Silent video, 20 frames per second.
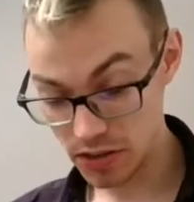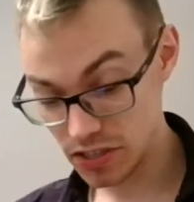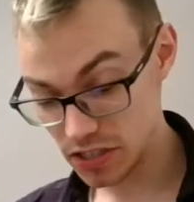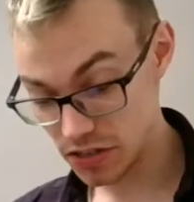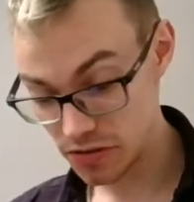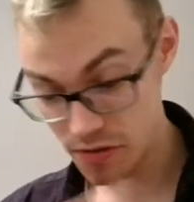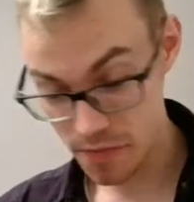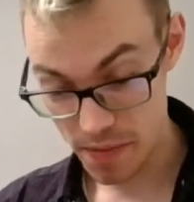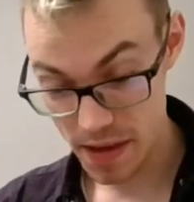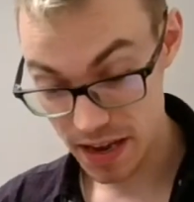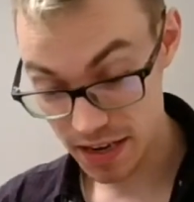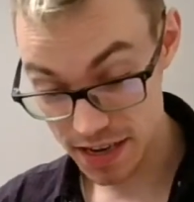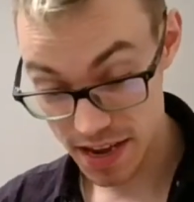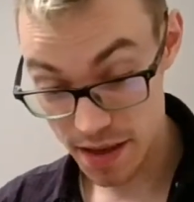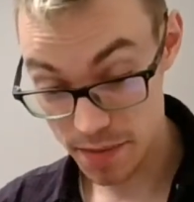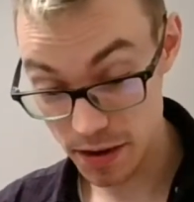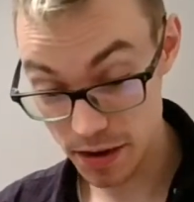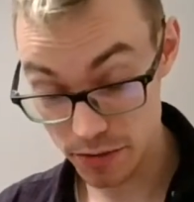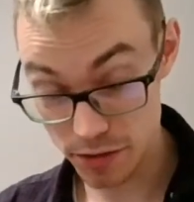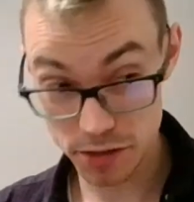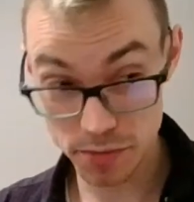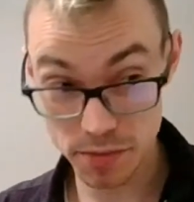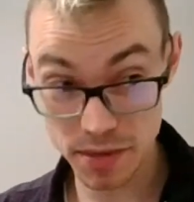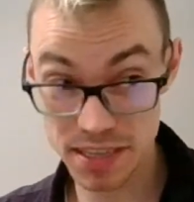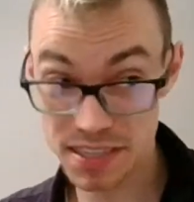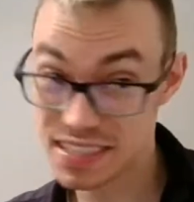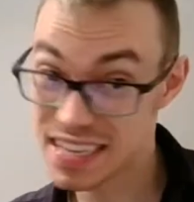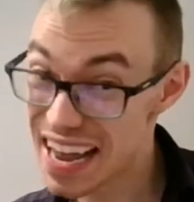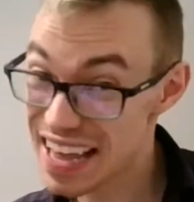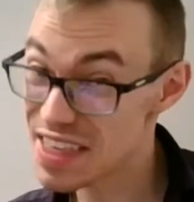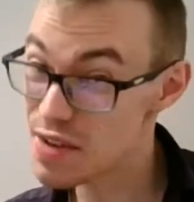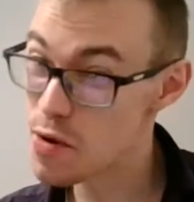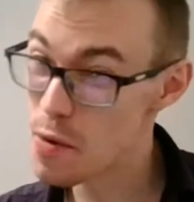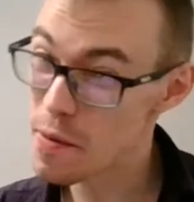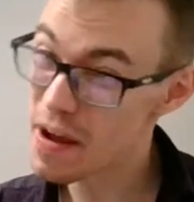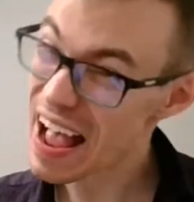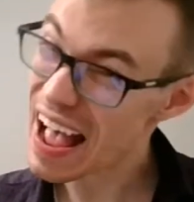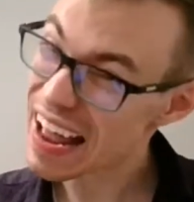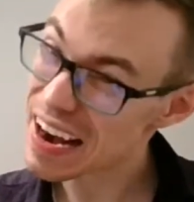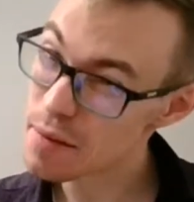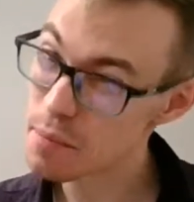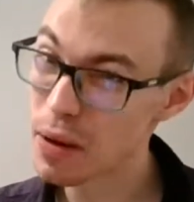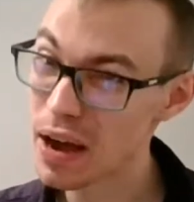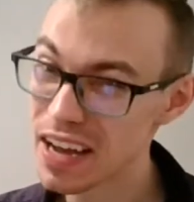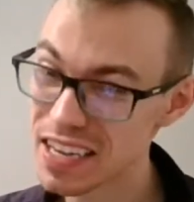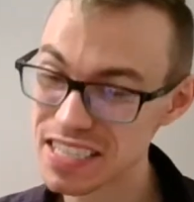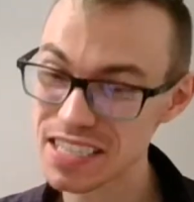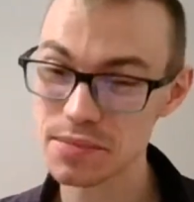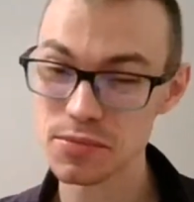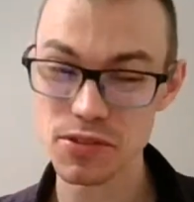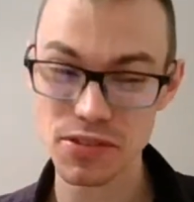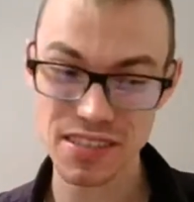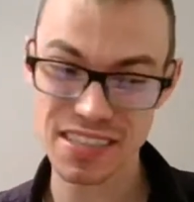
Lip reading: to a pandemic, which means, yeah, they were kind of possible.